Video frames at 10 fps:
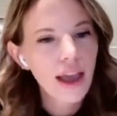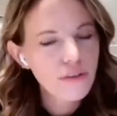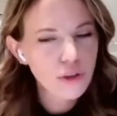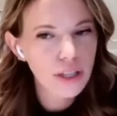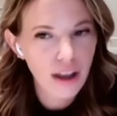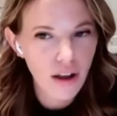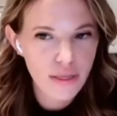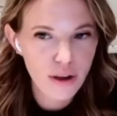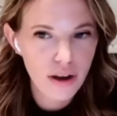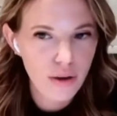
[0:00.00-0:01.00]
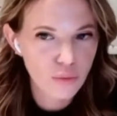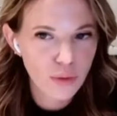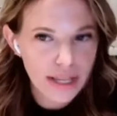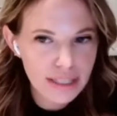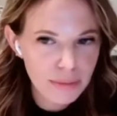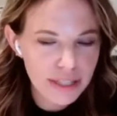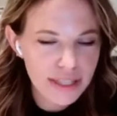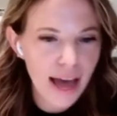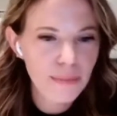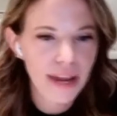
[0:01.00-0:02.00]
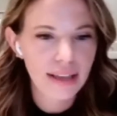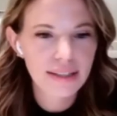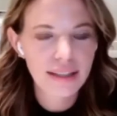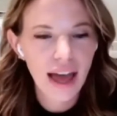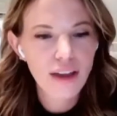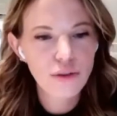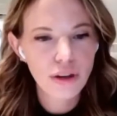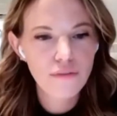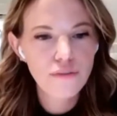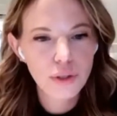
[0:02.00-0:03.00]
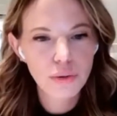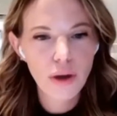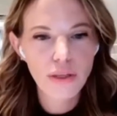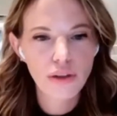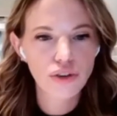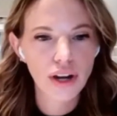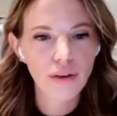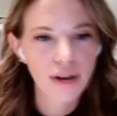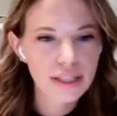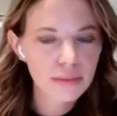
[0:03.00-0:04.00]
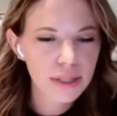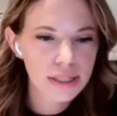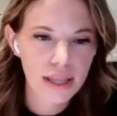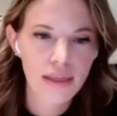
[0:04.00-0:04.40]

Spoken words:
If you click on the recipe tab next to that, you can view the drink recipes.